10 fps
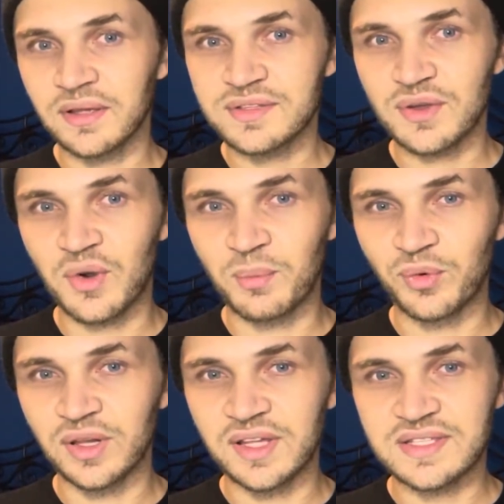so I'm
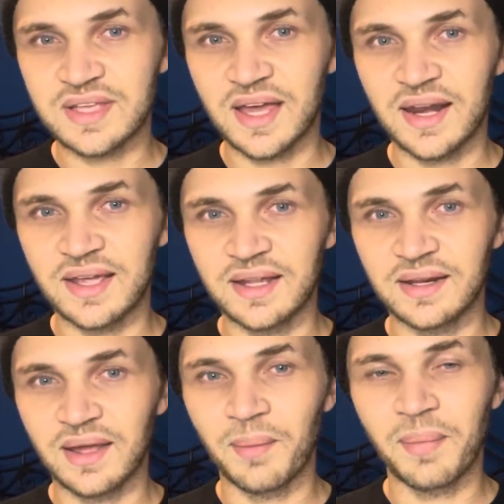really excited
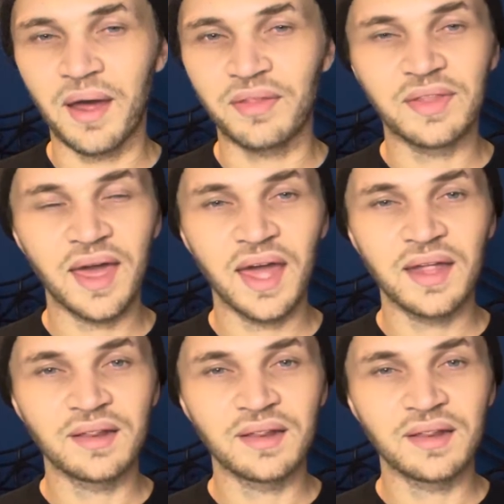about that.